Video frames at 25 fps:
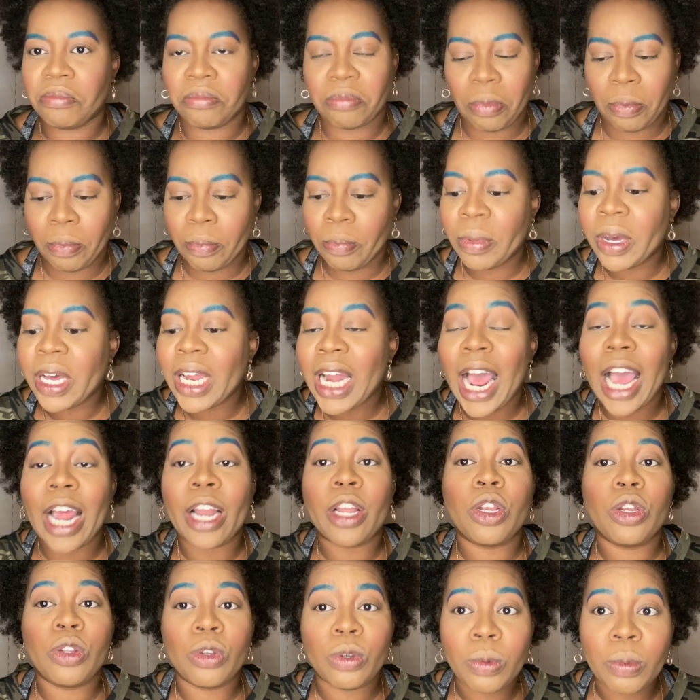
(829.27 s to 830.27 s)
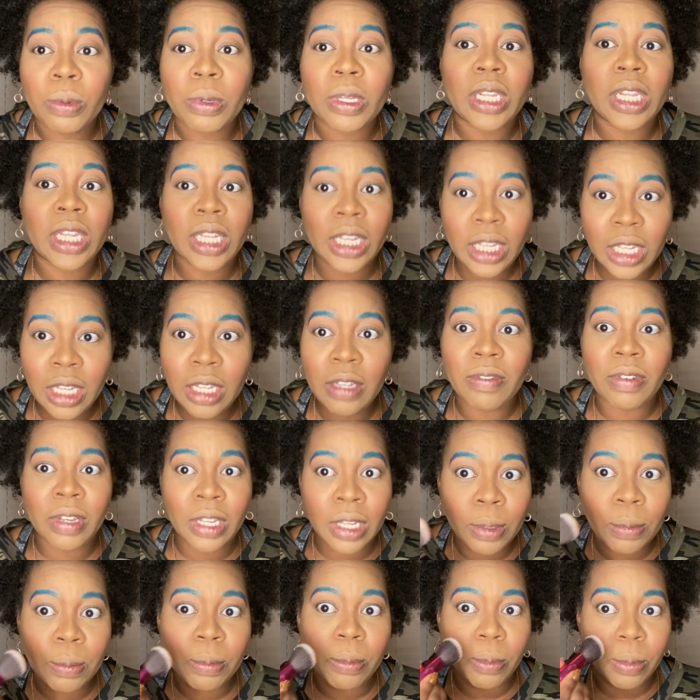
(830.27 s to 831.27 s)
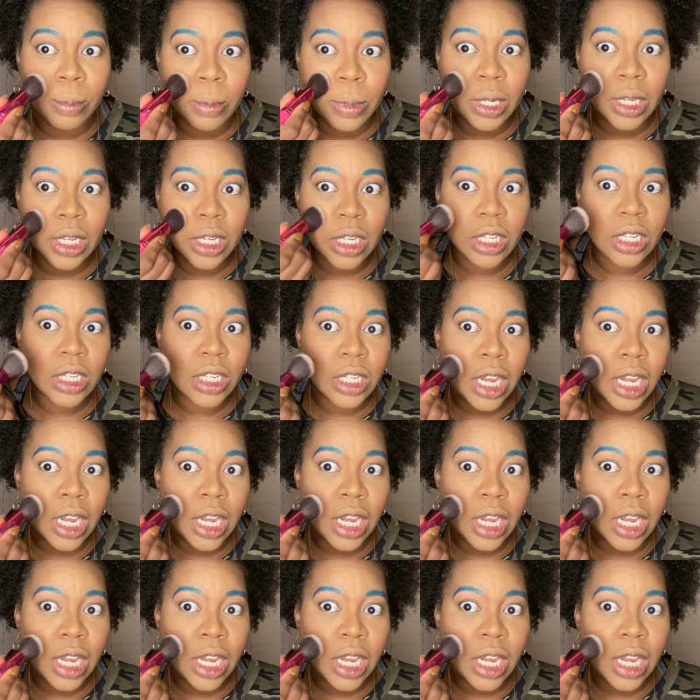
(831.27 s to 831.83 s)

But I do believe in blush.